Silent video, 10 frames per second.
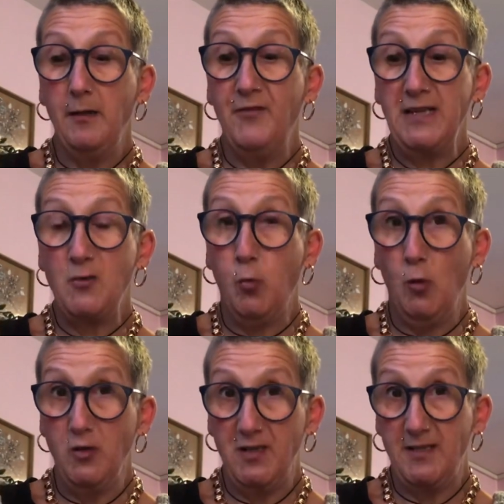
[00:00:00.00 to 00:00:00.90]
this
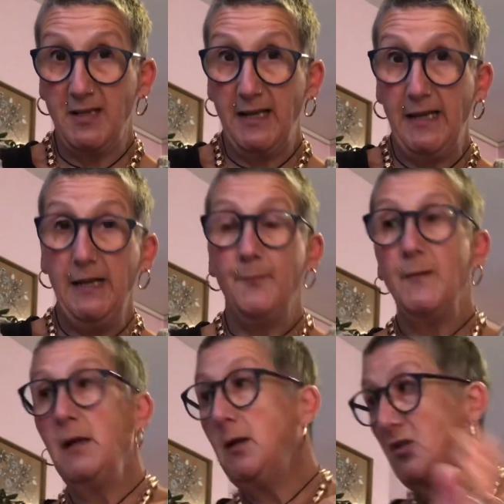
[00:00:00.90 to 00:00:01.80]
quantity,
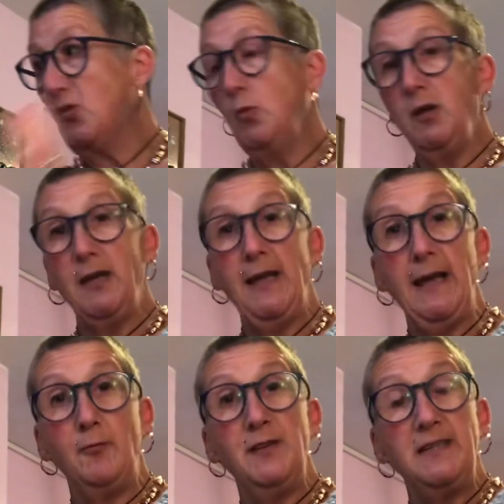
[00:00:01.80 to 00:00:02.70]
to work
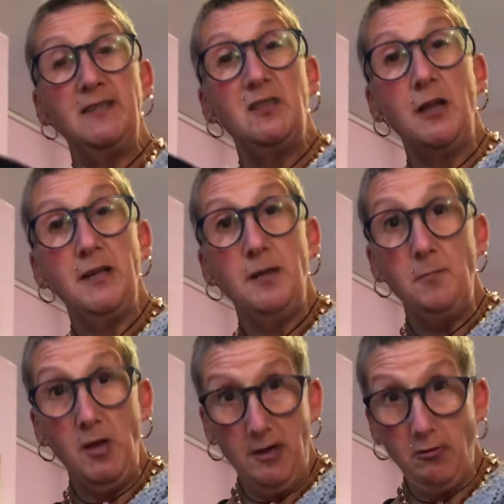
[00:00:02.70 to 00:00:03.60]
out. This is done in a
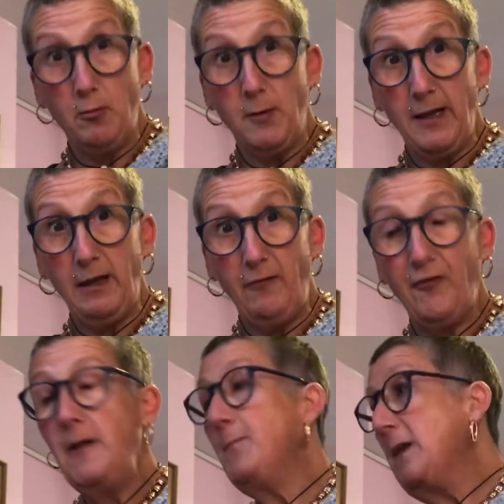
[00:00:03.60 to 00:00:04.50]

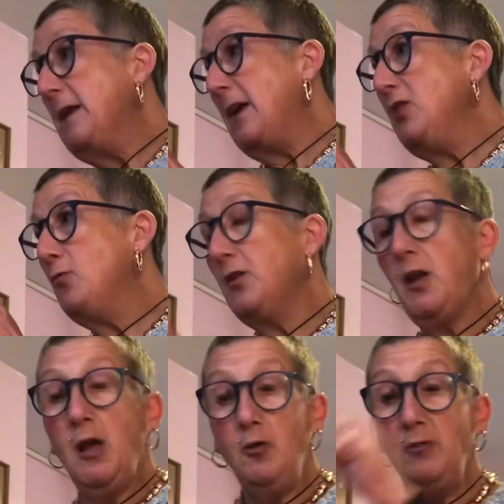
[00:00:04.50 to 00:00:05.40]
microwave. And you can
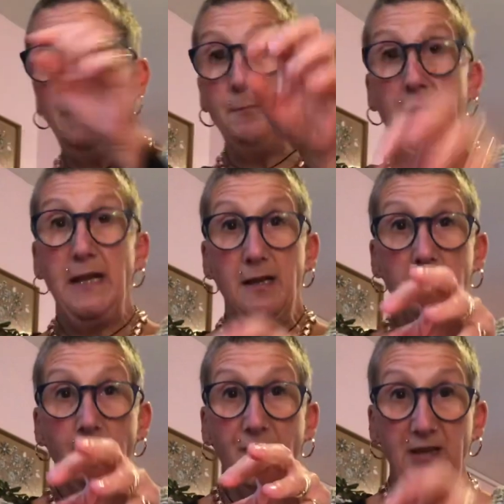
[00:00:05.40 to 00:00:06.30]
only make
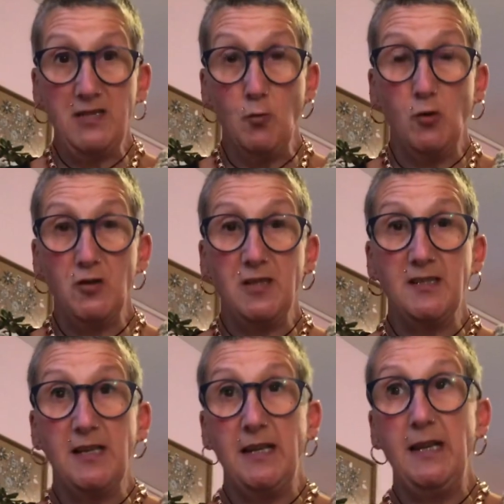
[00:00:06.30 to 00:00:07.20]
this
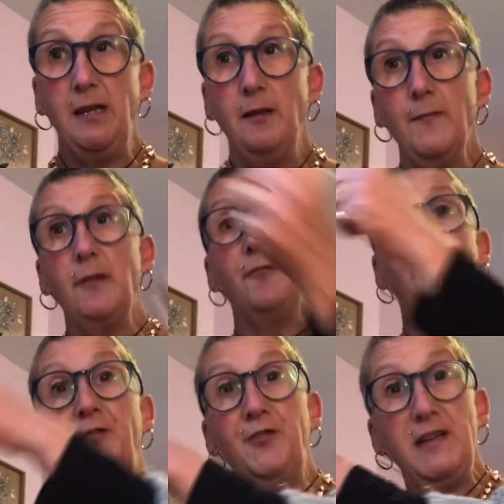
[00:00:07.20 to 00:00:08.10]
quantity
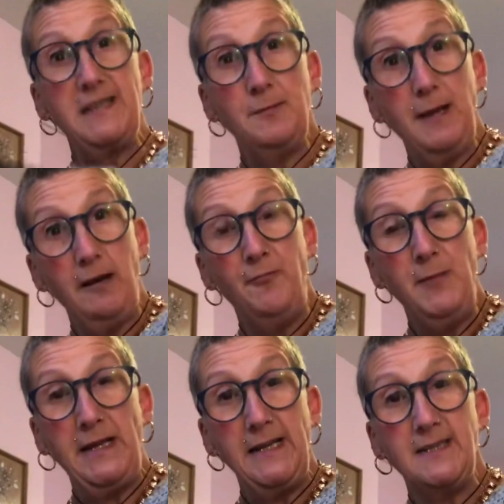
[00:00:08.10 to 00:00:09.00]
for this amount of
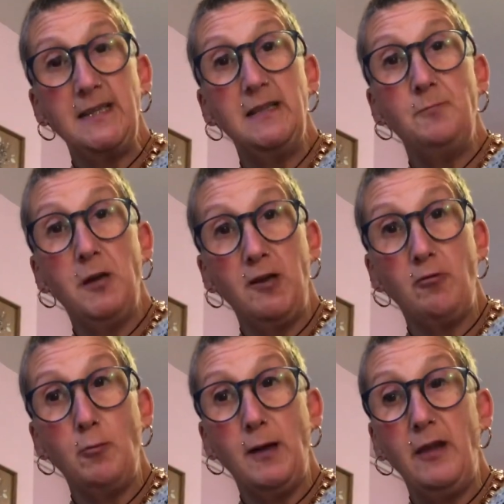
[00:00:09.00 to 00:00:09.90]
minutes in the
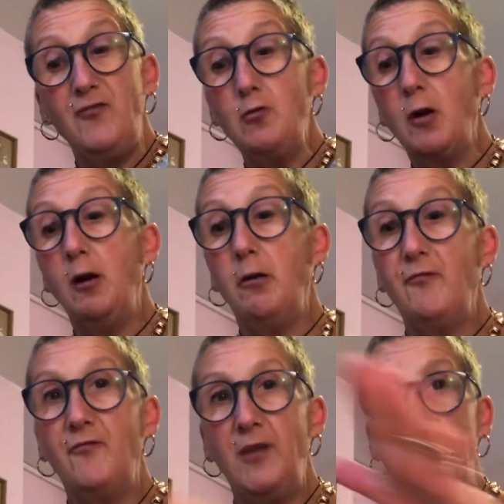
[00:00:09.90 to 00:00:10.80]
microwave. You
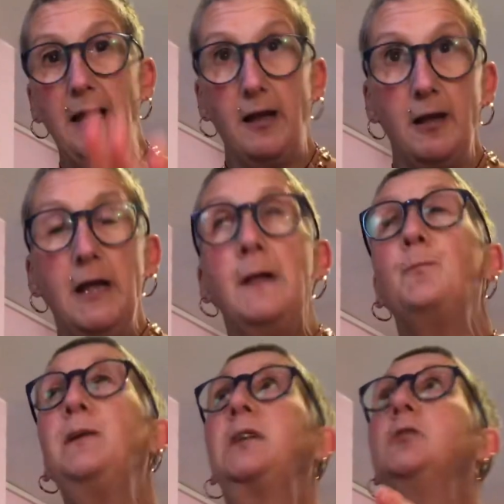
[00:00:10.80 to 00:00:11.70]
can't veer
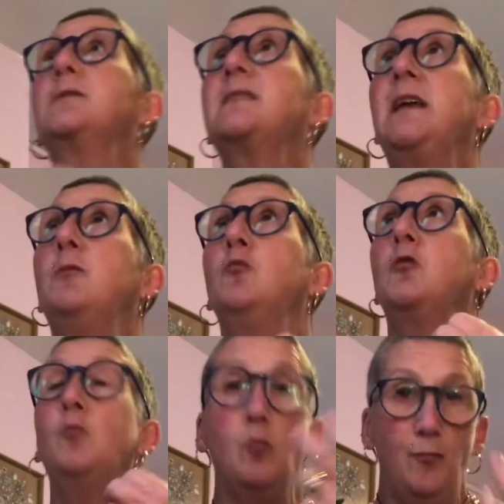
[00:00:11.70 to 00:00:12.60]
because it
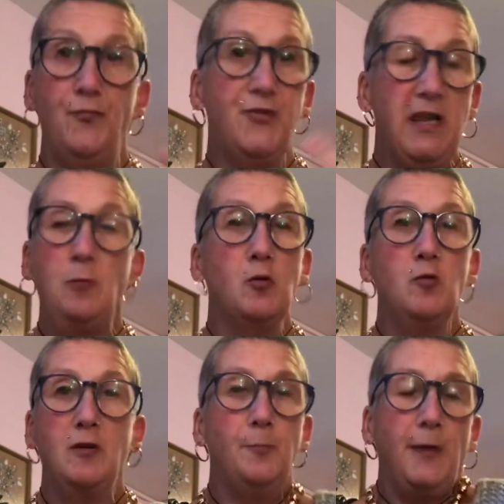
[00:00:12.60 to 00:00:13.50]

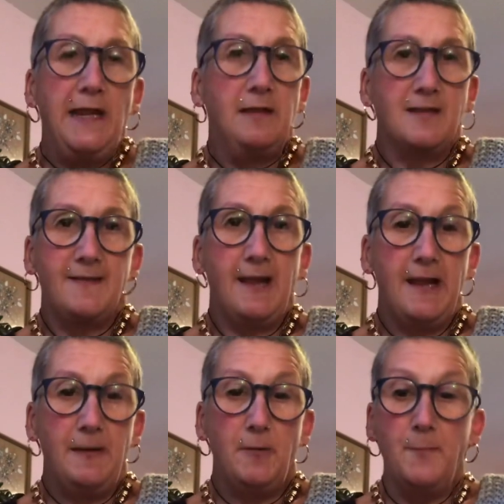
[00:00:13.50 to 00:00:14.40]
wouldn't bake the
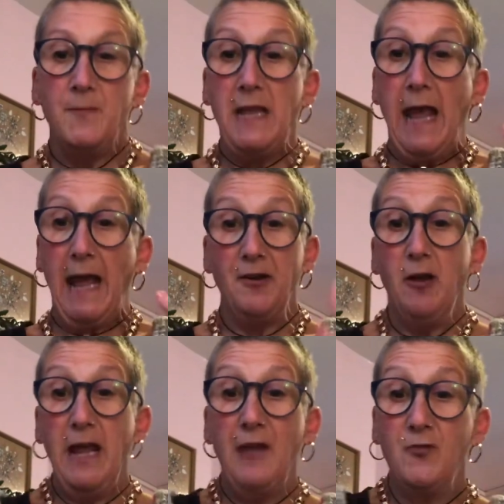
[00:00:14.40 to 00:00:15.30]
same. And
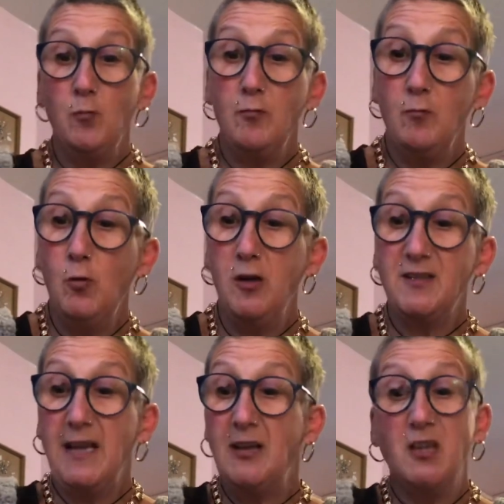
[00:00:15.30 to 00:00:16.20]
I haven't
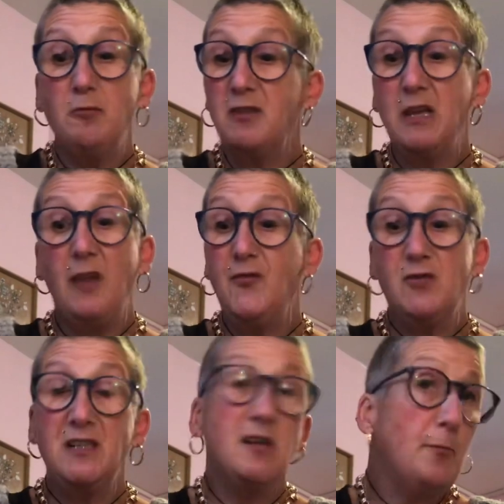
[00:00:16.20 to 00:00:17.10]
worked out, I don't think if you
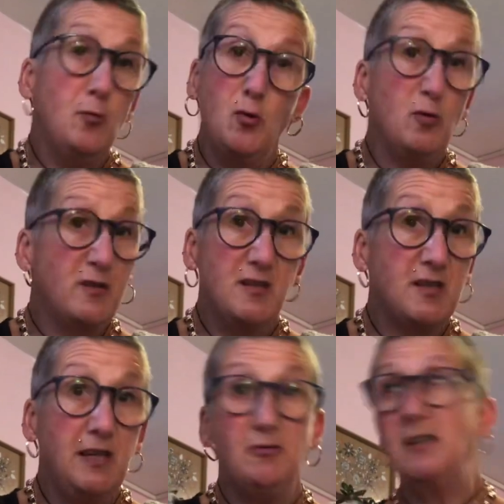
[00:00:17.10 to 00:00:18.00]
did double
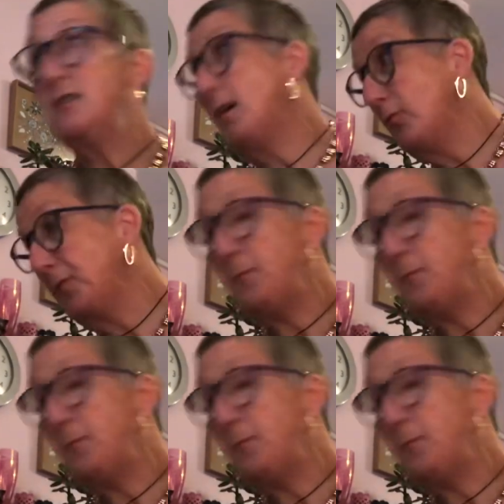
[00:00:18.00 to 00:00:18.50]
quantity, you did double